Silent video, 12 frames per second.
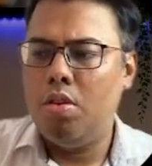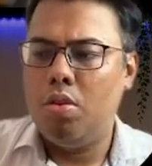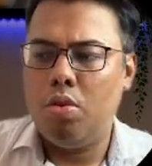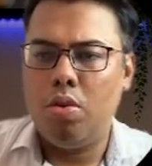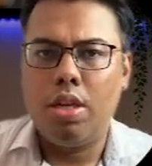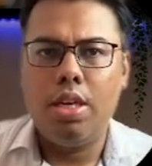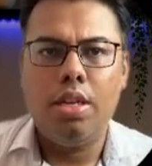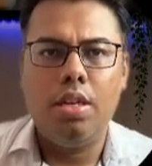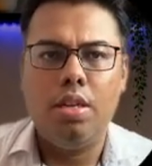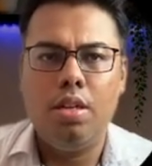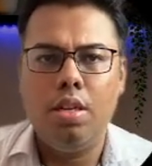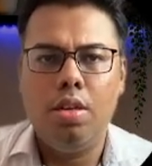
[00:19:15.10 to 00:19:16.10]
Okay,
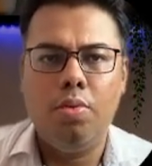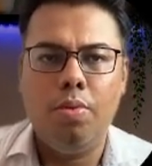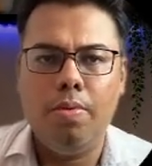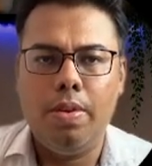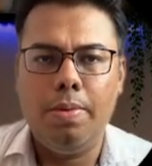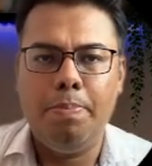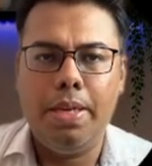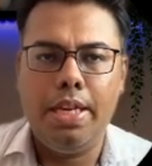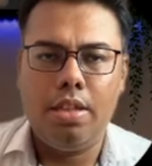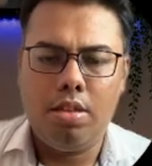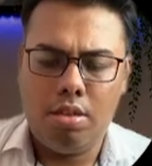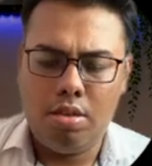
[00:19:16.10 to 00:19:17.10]
we will
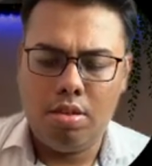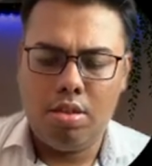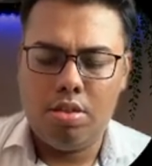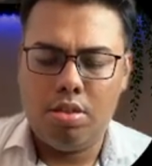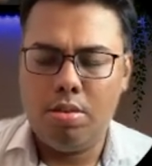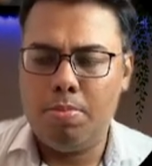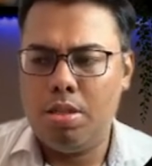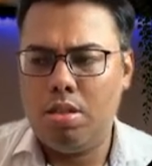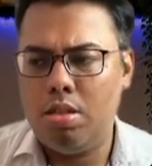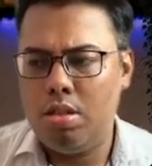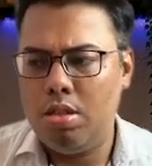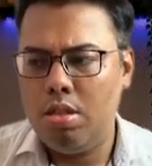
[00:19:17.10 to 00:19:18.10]
make the customer,
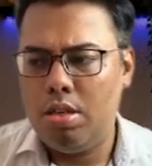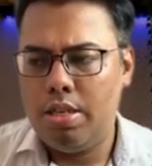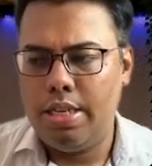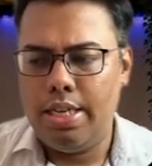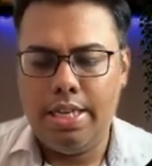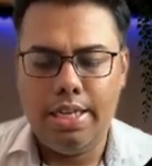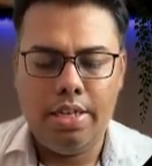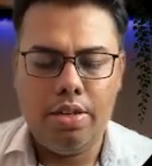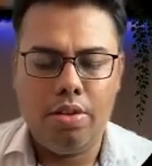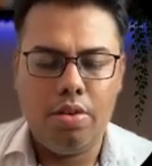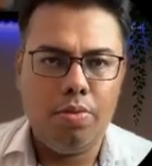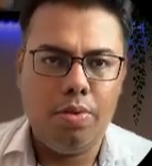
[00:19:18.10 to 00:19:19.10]
and
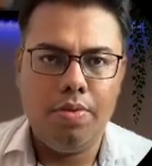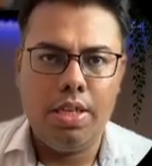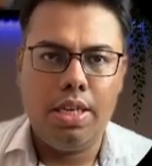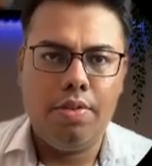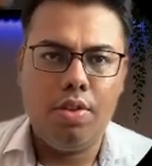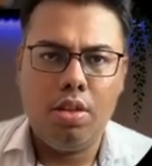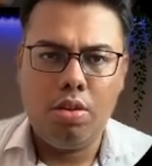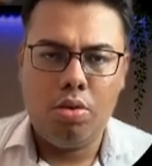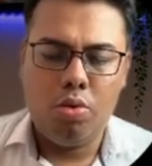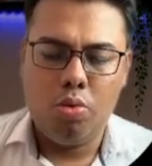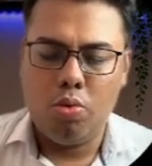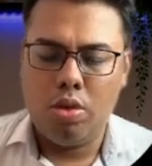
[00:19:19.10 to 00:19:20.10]
we will have the
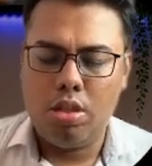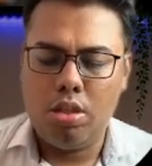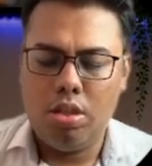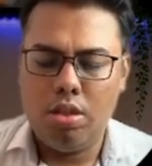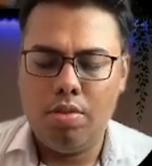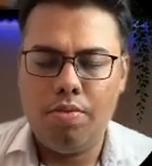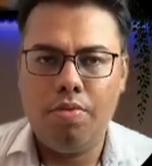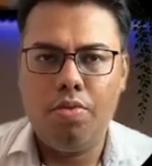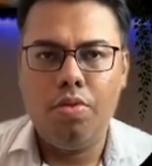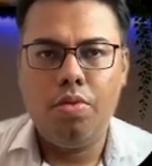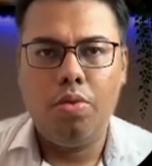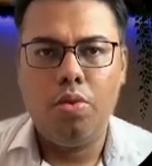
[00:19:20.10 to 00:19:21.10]
total.
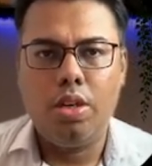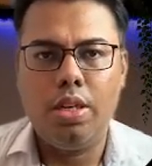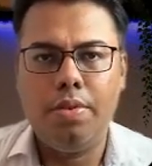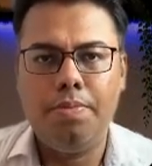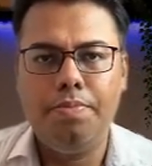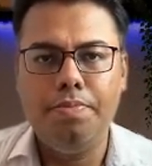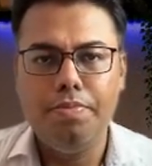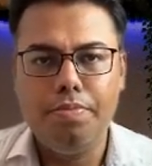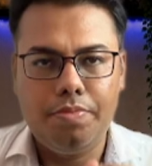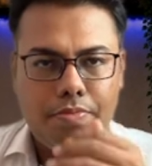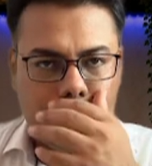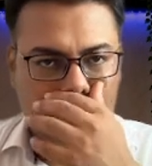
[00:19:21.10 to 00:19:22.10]
Okay,
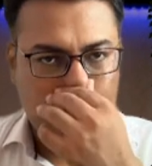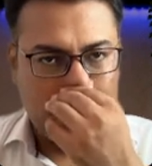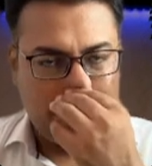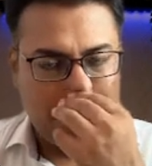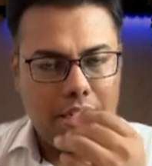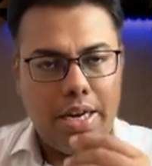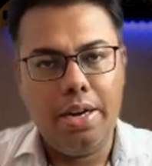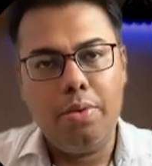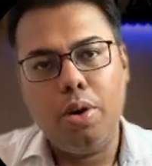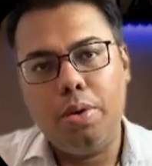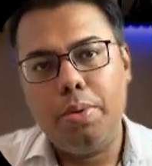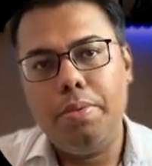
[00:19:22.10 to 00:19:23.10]
and
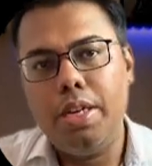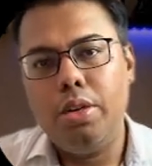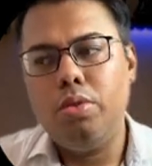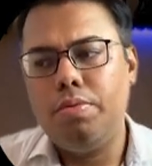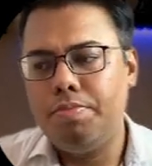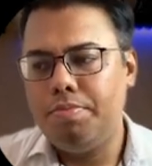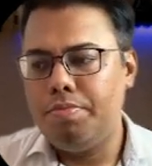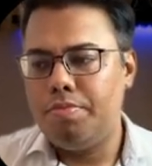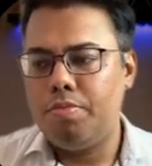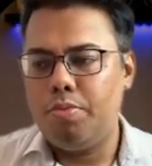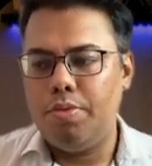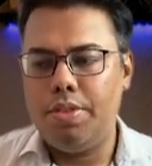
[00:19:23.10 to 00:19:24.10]
what we will do,
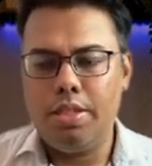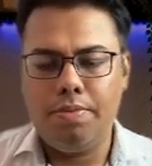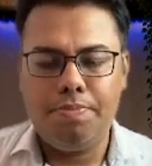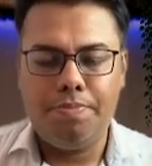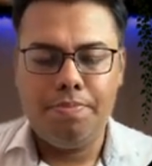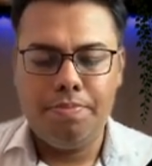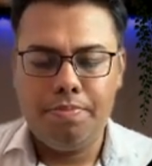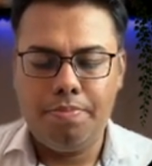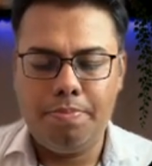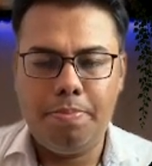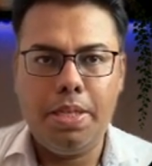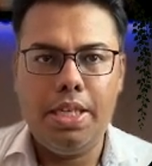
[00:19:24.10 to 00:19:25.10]
we will
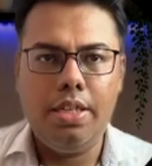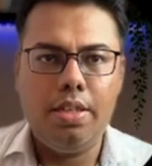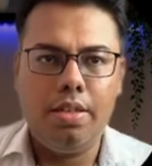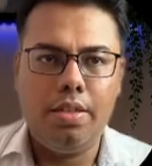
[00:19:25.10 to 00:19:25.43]
print